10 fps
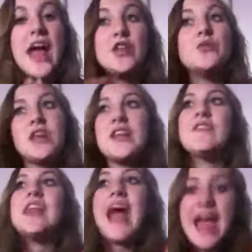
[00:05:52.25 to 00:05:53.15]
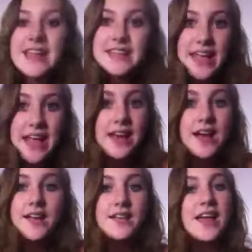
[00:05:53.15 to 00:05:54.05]
And you didn't even end it.
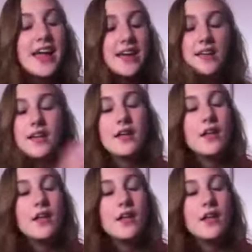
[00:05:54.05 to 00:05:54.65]
Like,